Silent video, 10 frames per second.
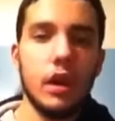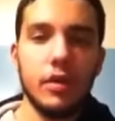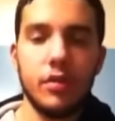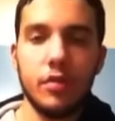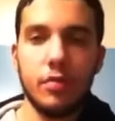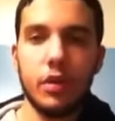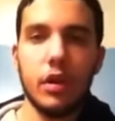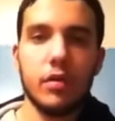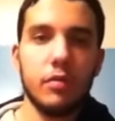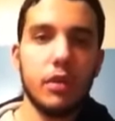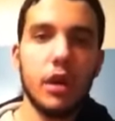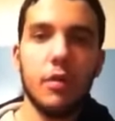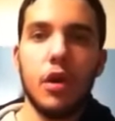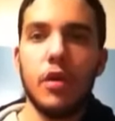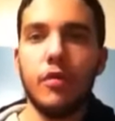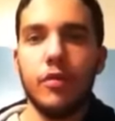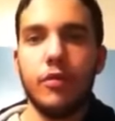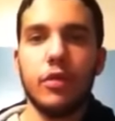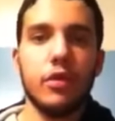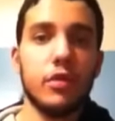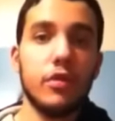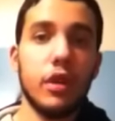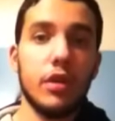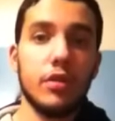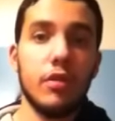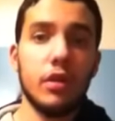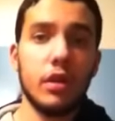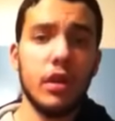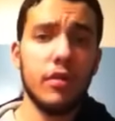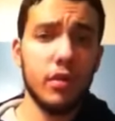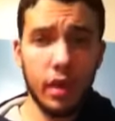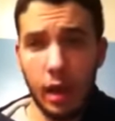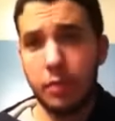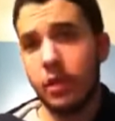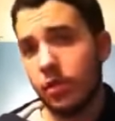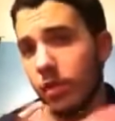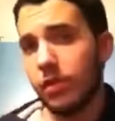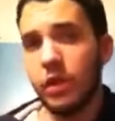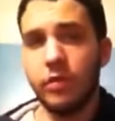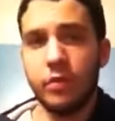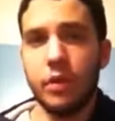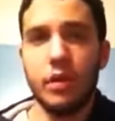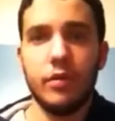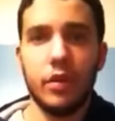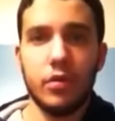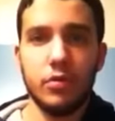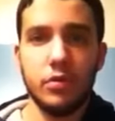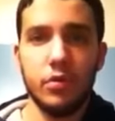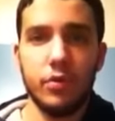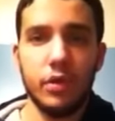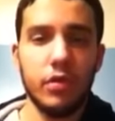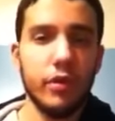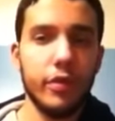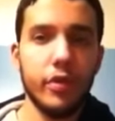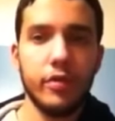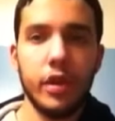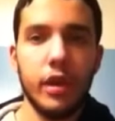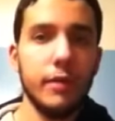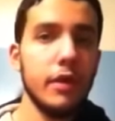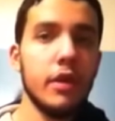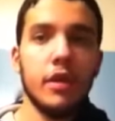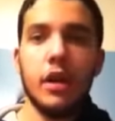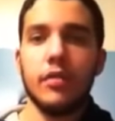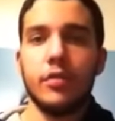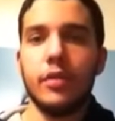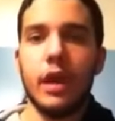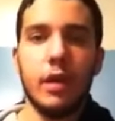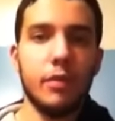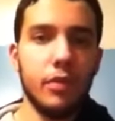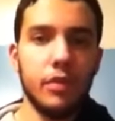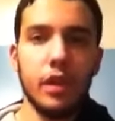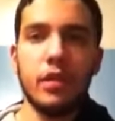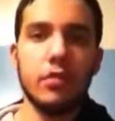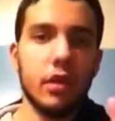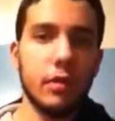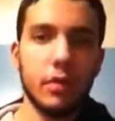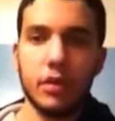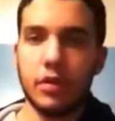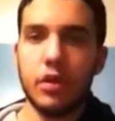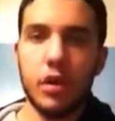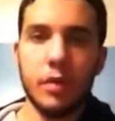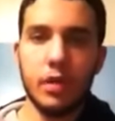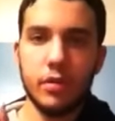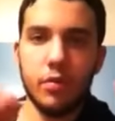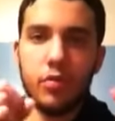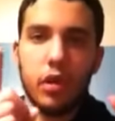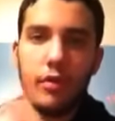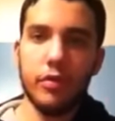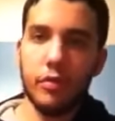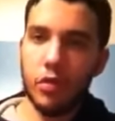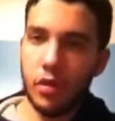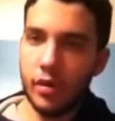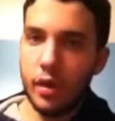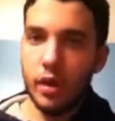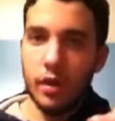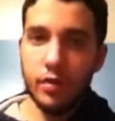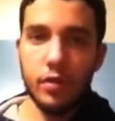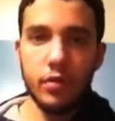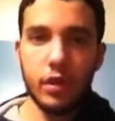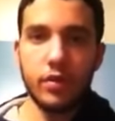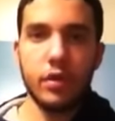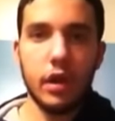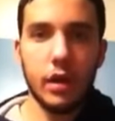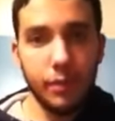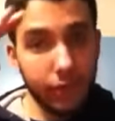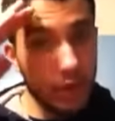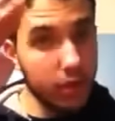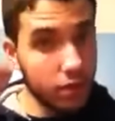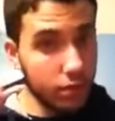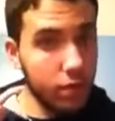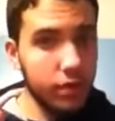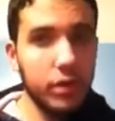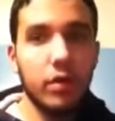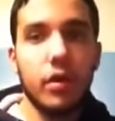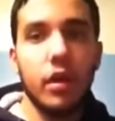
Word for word: since we got some time off because it's Thanksgiving. Happy Thanksgiving to everybody if I don't do a video on Thursday. Other than that, please hit the like button, comment, and subscribe for more. Until next time, peace out,